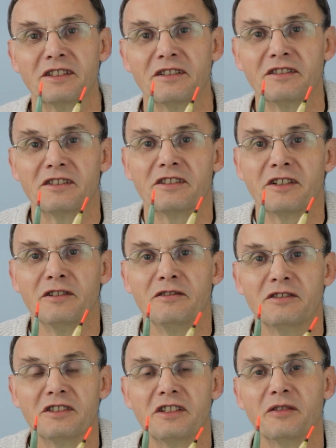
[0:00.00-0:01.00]
I got
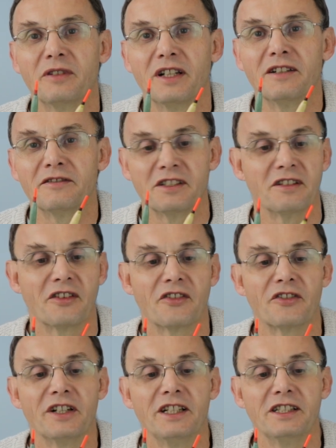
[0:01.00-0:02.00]
2s, 2.5s and
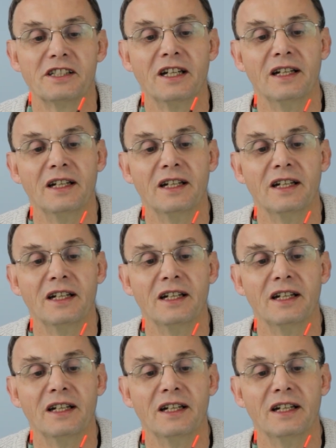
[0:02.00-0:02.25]
3s.